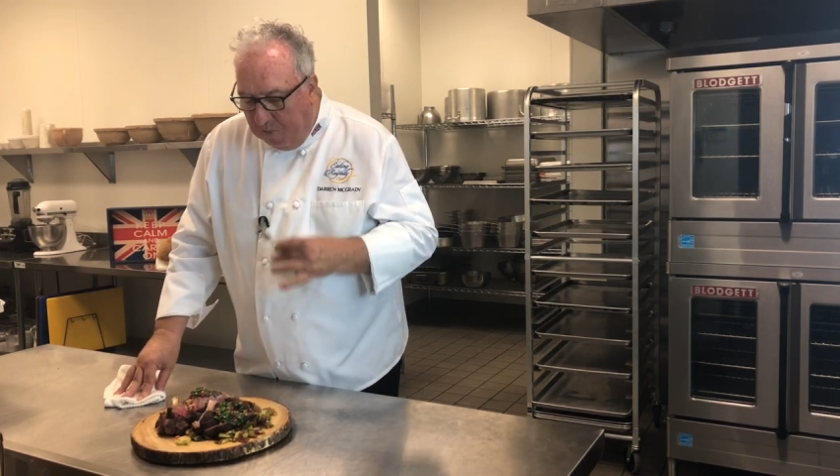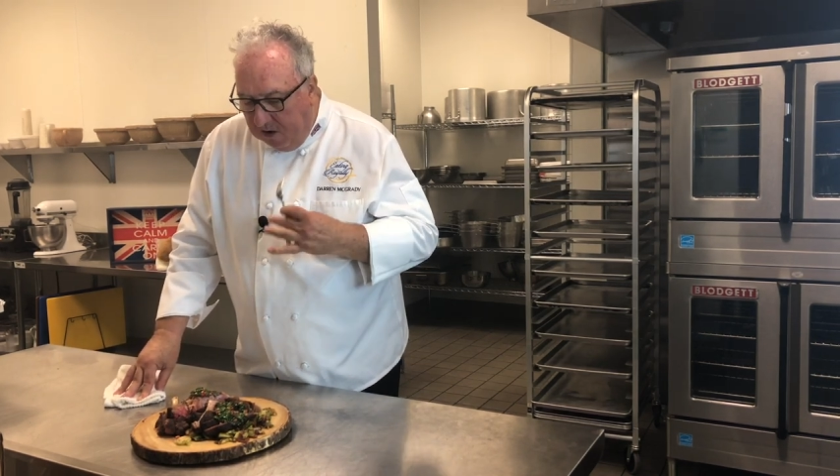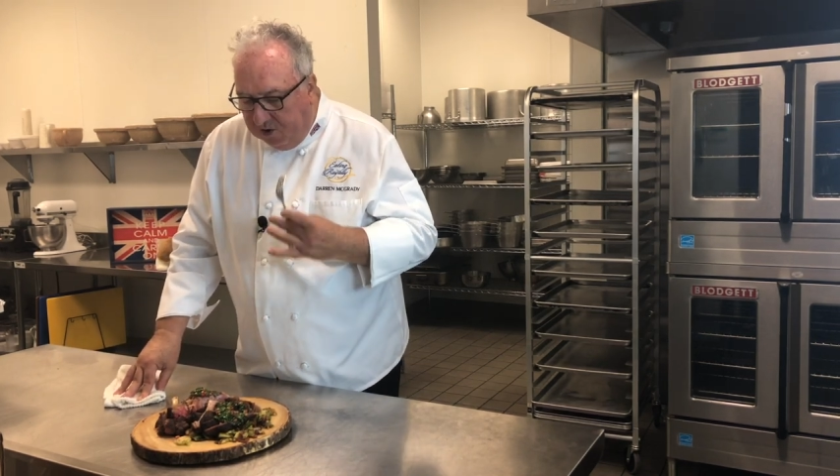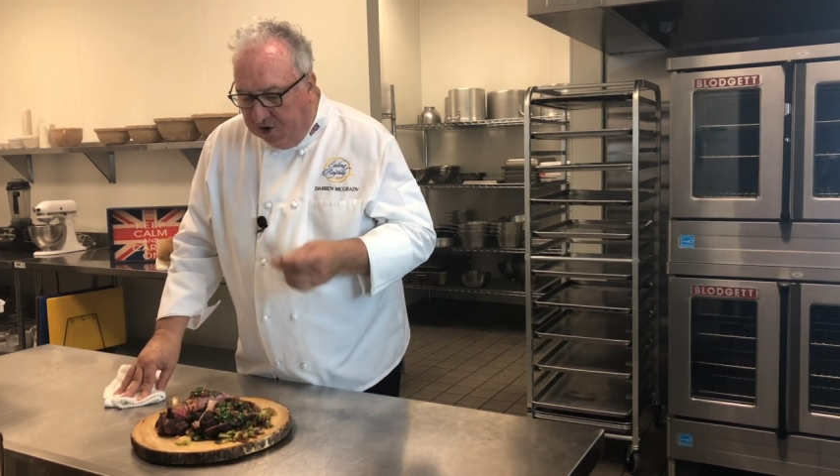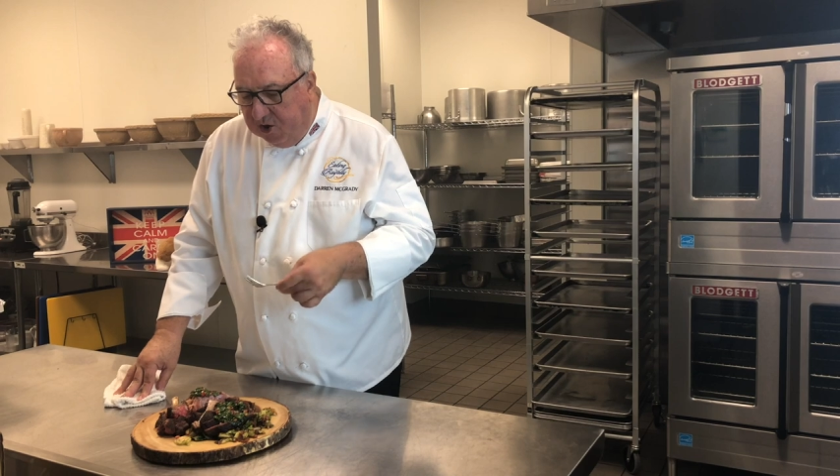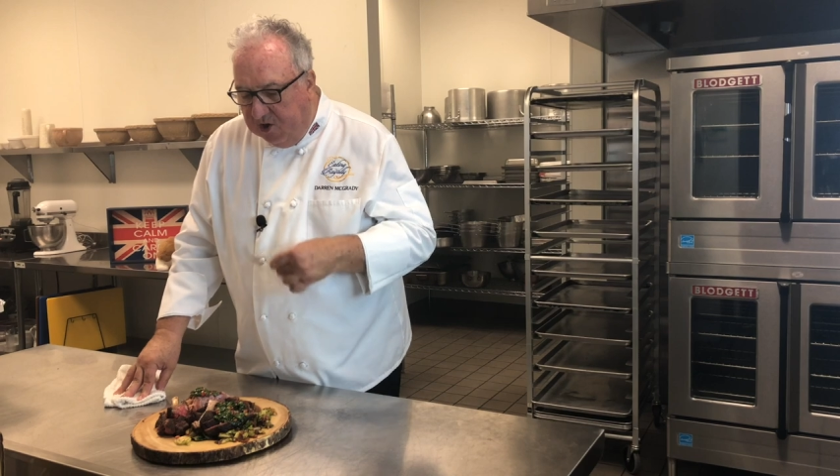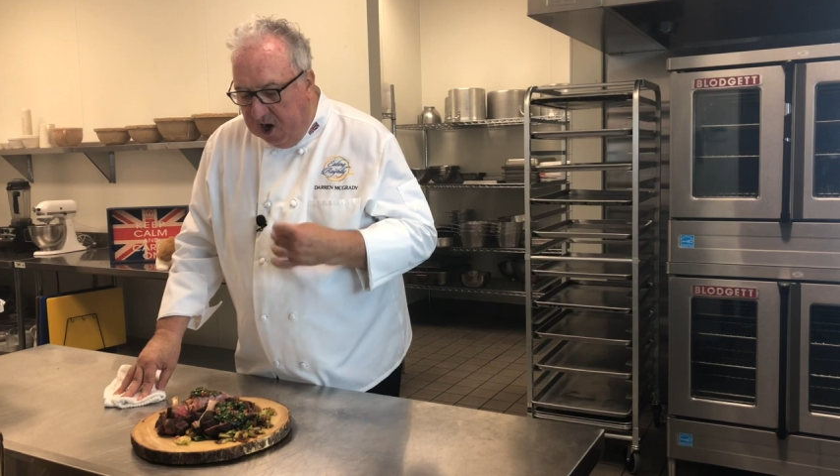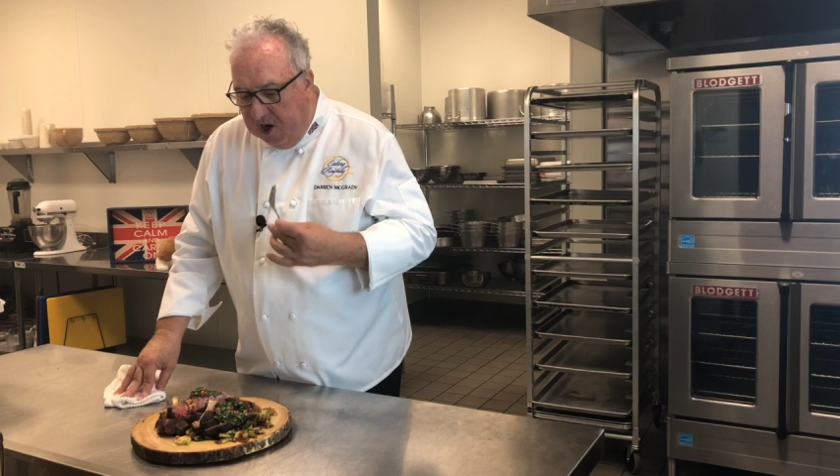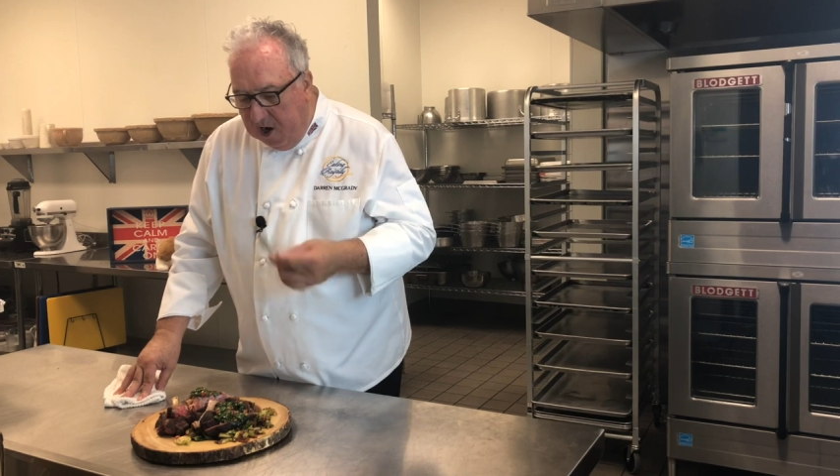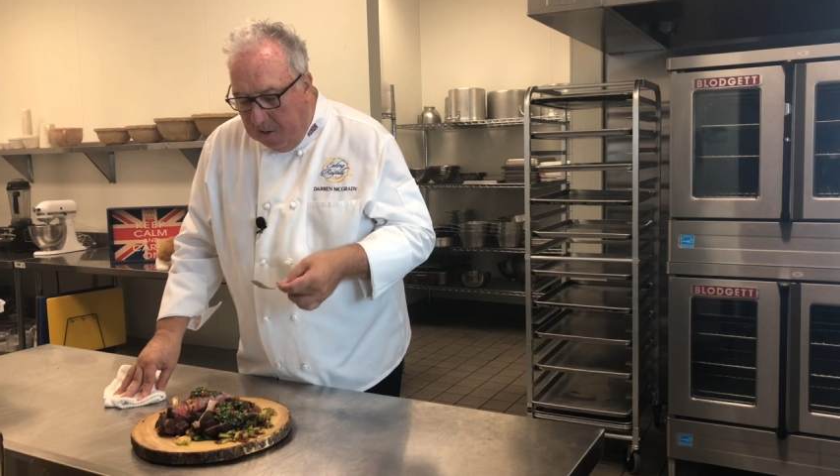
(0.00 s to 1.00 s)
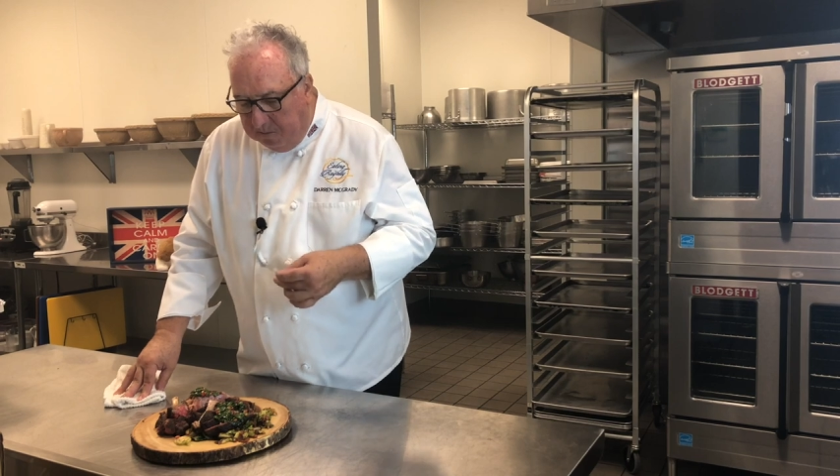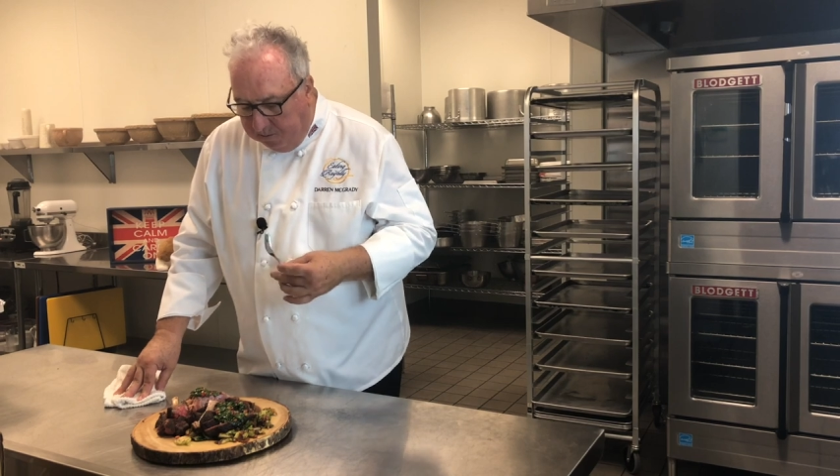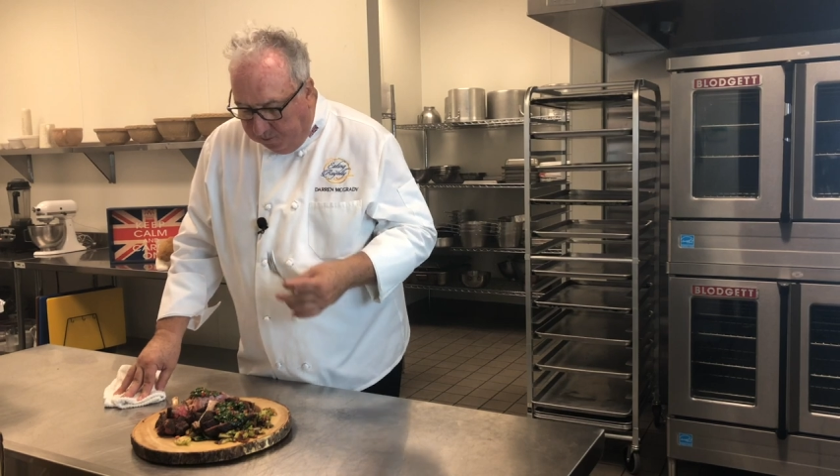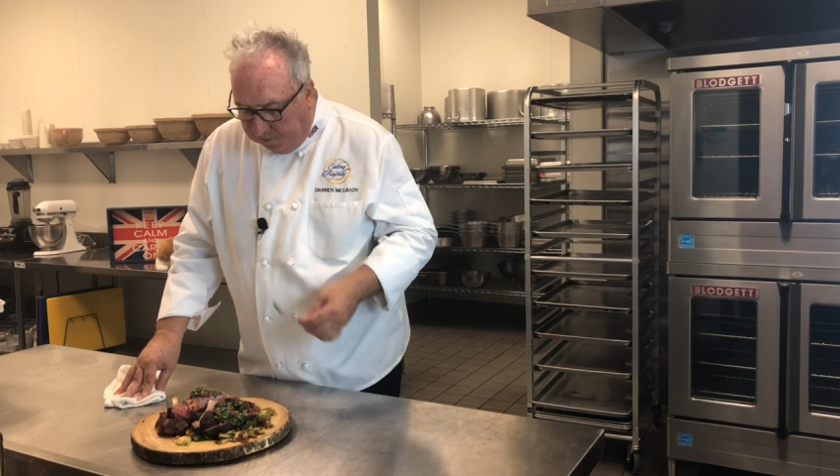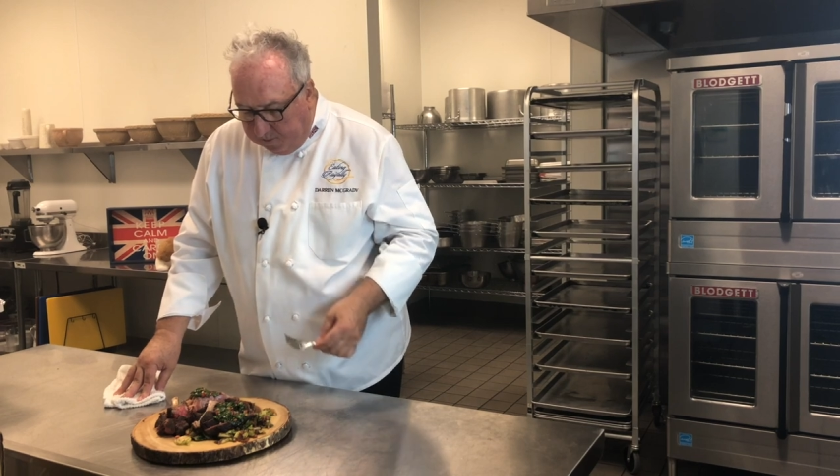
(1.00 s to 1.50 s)
It's so tender.
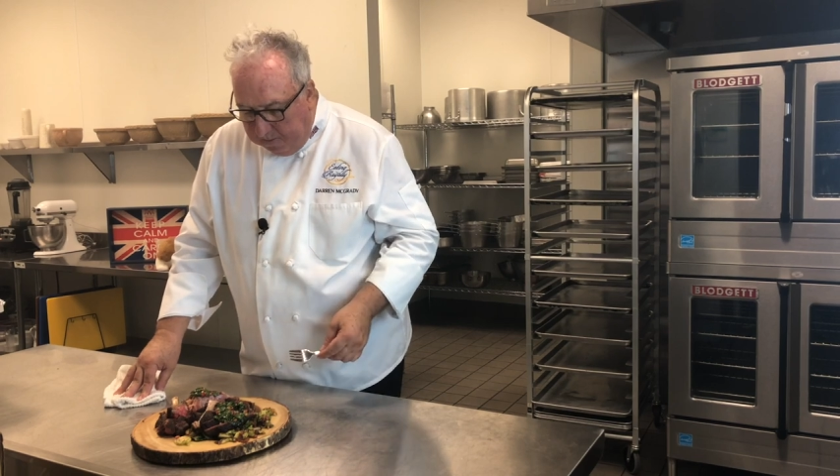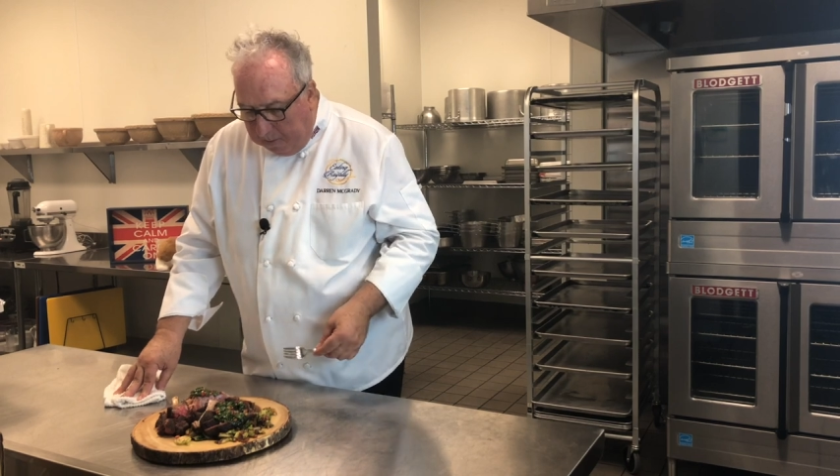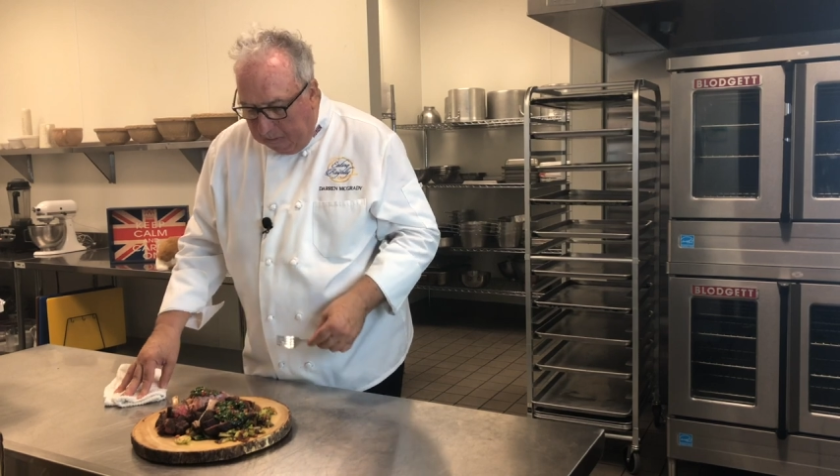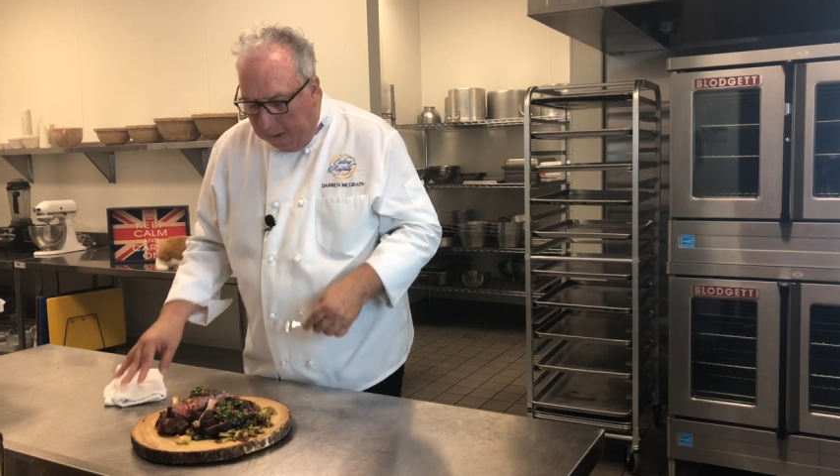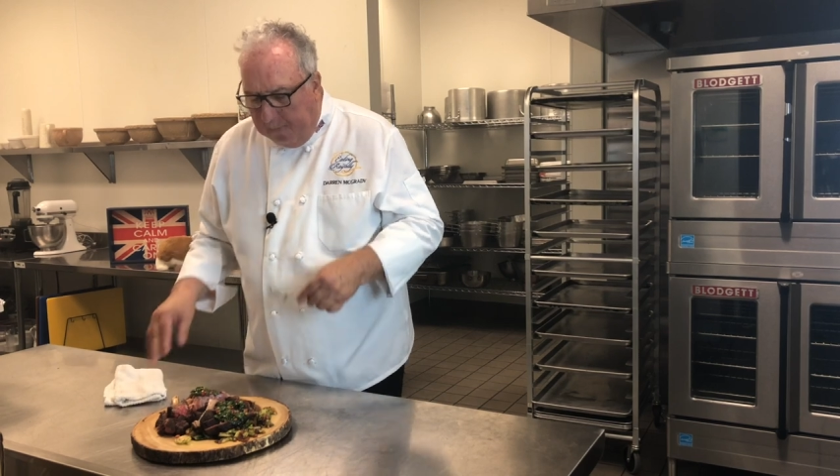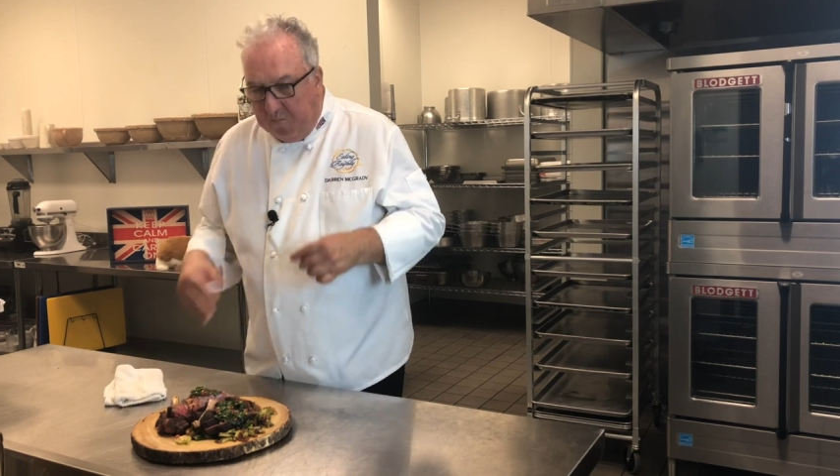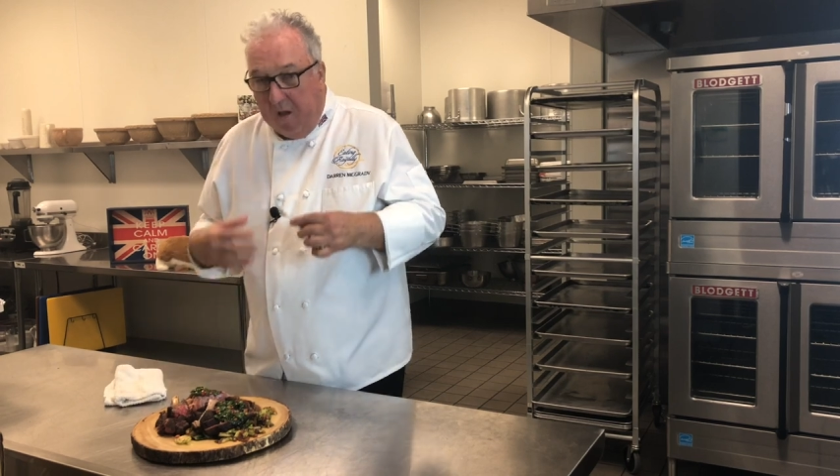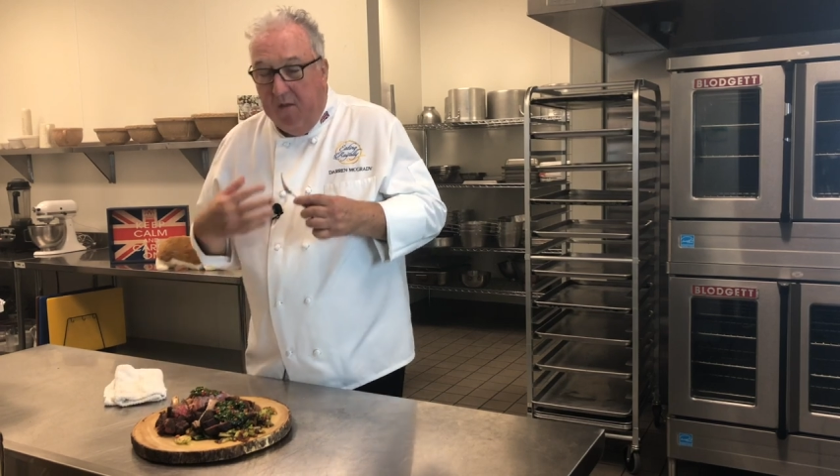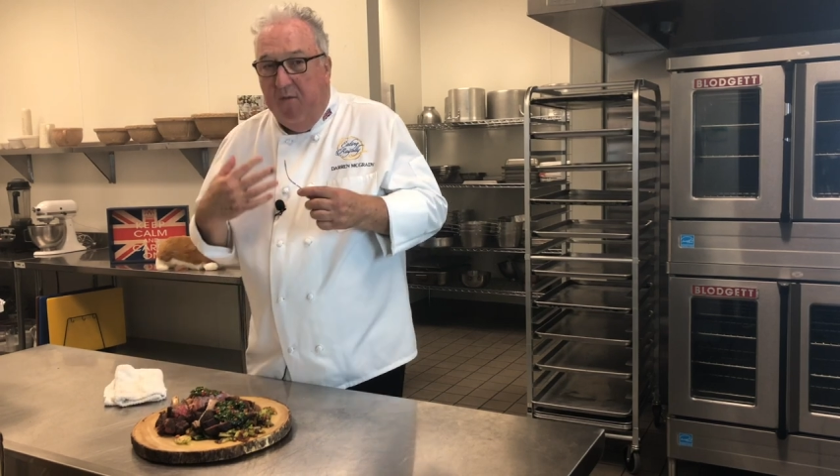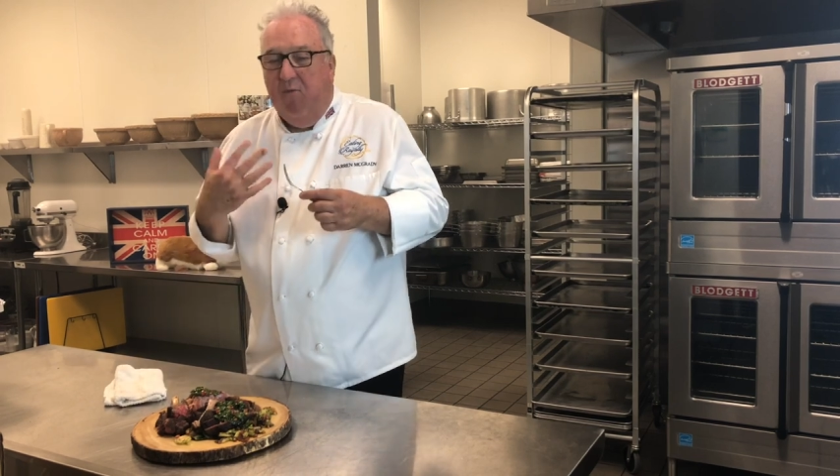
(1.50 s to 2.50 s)
The